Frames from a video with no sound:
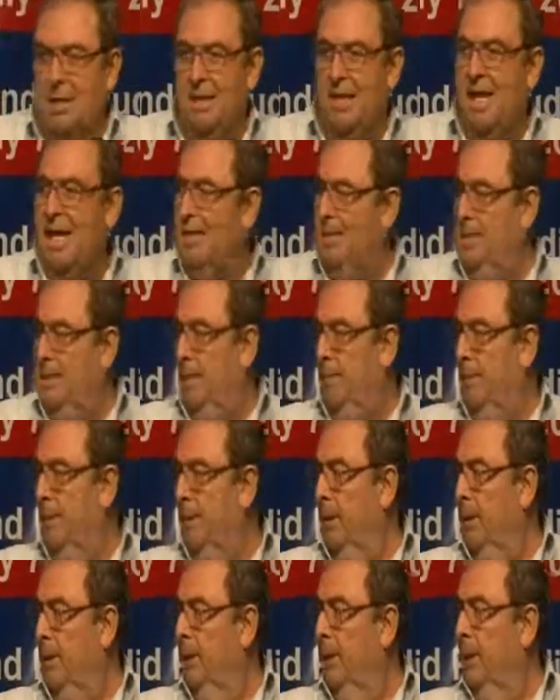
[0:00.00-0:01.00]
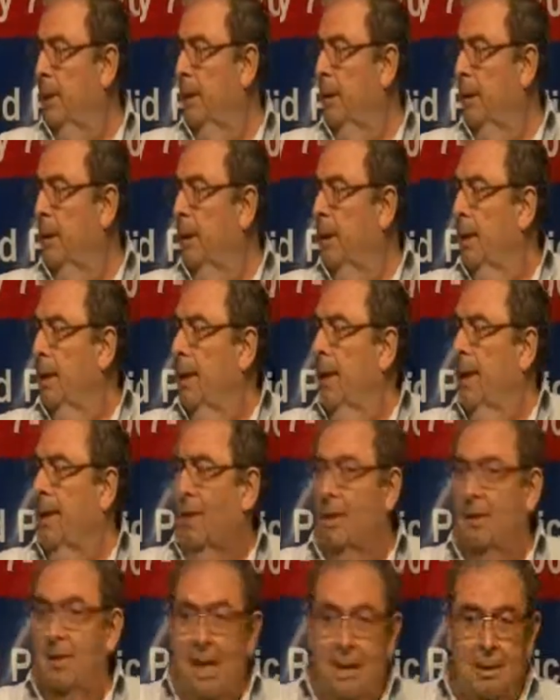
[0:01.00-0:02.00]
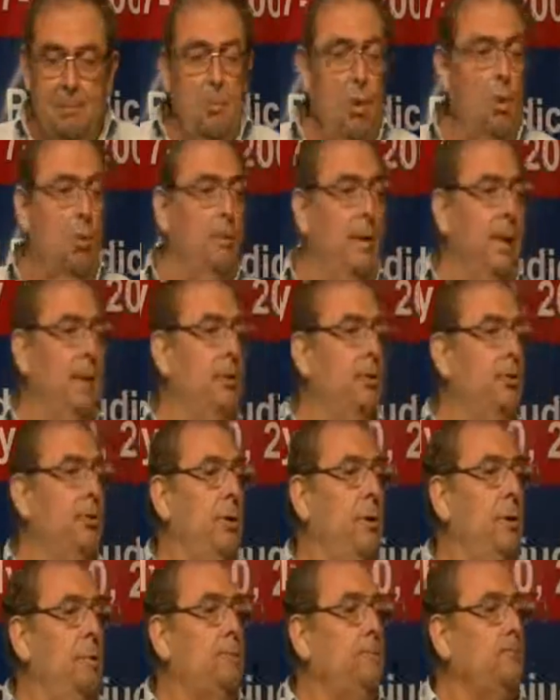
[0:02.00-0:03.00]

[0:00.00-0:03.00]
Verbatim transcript: and gas them. And at that moment,